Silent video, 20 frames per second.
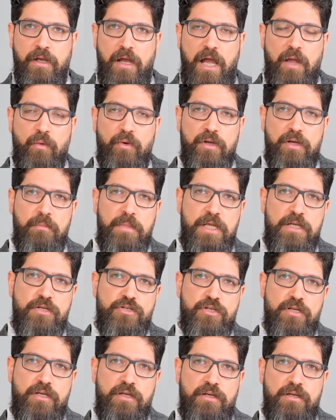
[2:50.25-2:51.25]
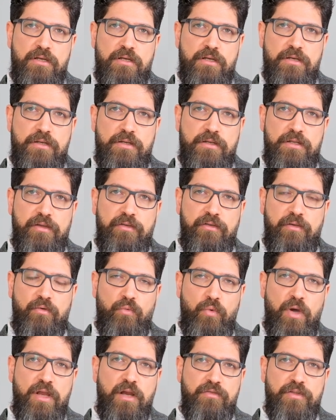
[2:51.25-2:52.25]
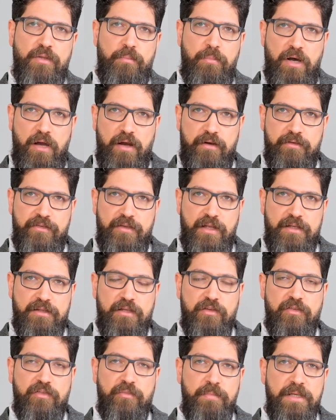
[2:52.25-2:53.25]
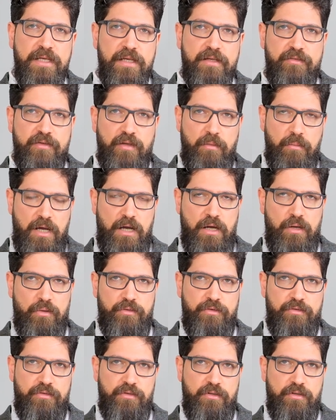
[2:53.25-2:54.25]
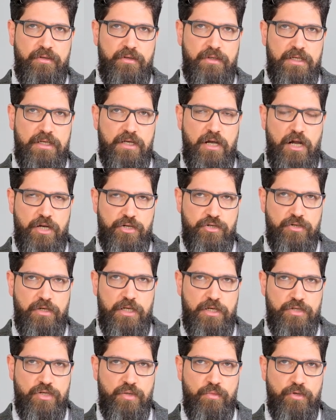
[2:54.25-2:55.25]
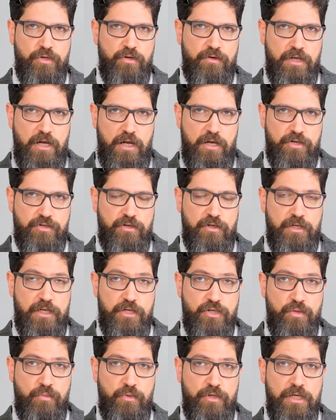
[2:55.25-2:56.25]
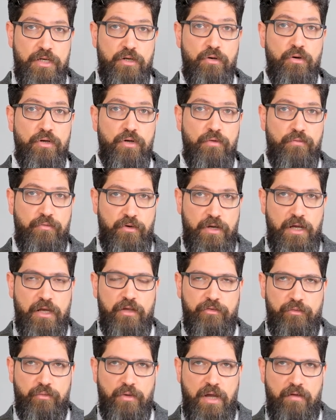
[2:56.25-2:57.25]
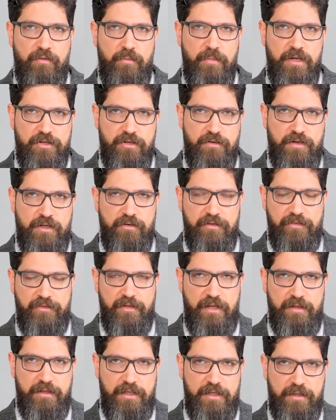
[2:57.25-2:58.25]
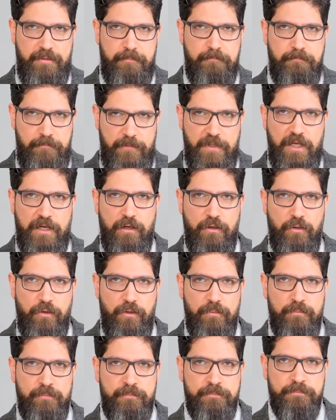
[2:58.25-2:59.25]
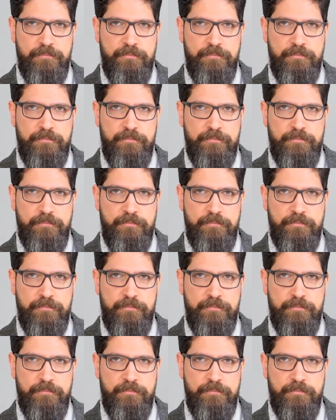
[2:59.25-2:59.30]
I want to mention this, one of the parts that he speaks about the cultural hegemony or cultural hegemony, in order for us to have a better understanding. Take a look.